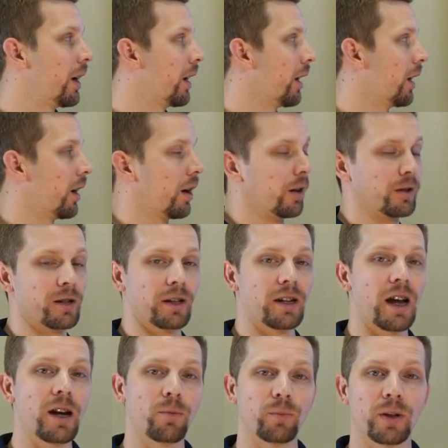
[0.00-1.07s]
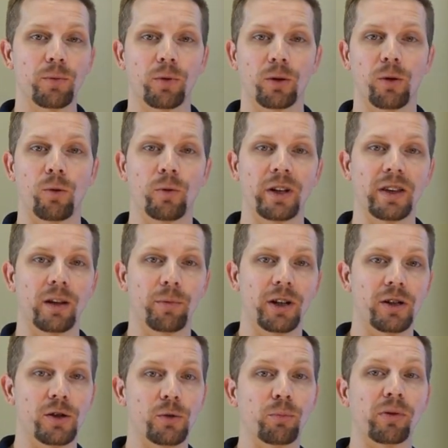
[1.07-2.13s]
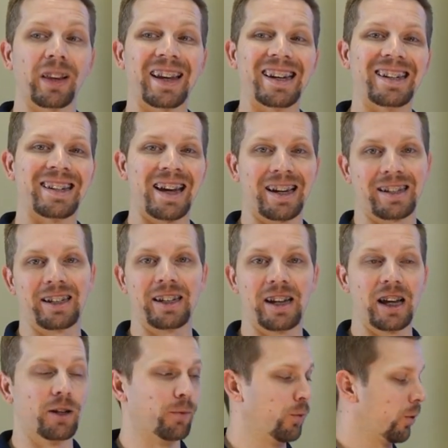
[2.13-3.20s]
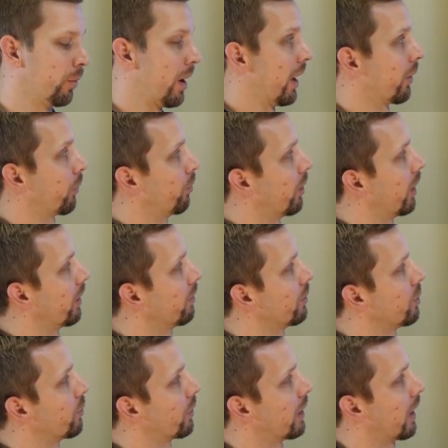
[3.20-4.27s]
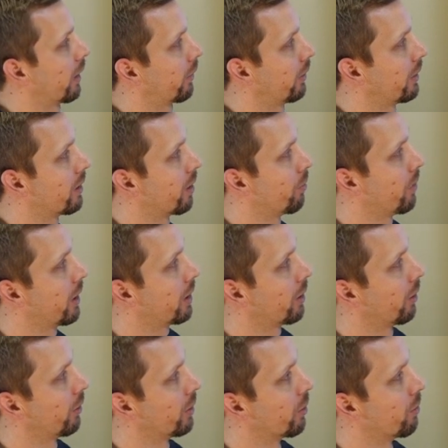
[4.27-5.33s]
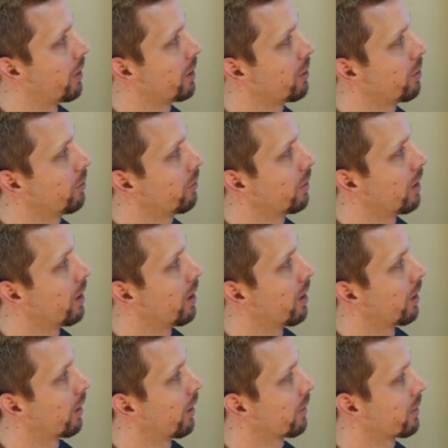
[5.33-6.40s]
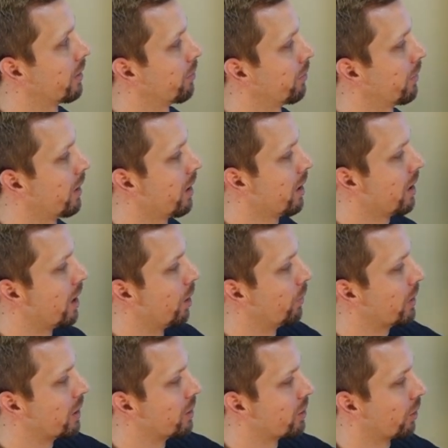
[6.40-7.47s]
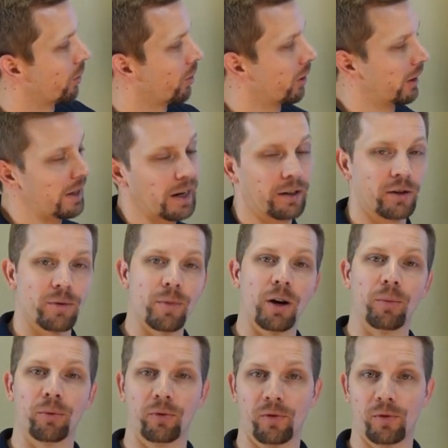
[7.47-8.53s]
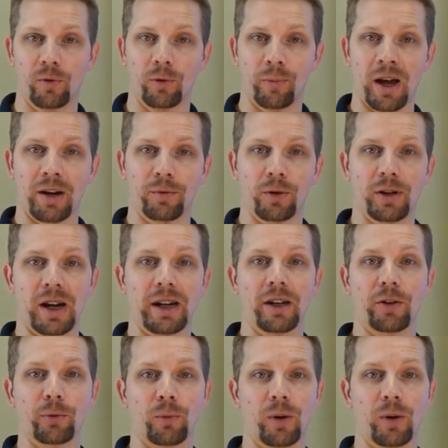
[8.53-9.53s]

To date, we were only limited to plain text data formats, but you can actually come in, go to your menu, custom, and we can turn on an XML format for data as